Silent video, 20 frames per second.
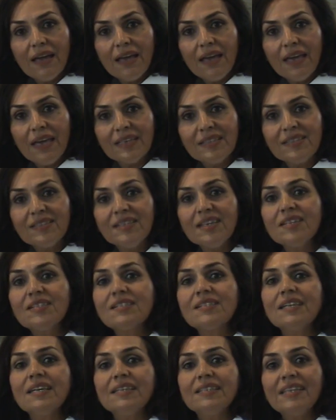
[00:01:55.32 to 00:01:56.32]

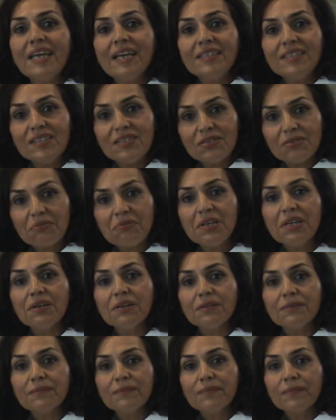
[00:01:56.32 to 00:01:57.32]
exist that is real.
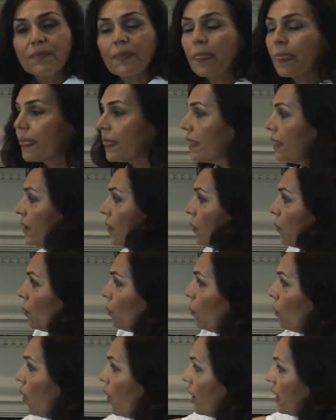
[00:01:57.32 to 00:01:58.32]

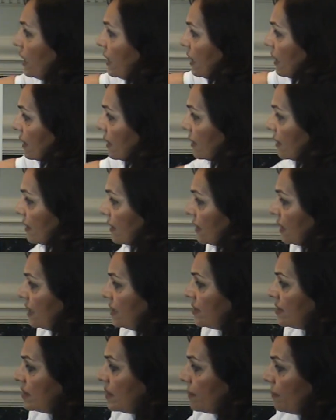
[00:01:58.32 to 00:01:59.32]
One
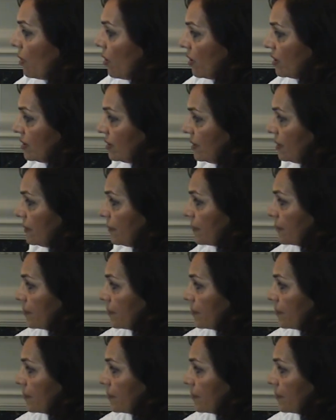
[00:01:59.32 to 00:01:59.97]
is the body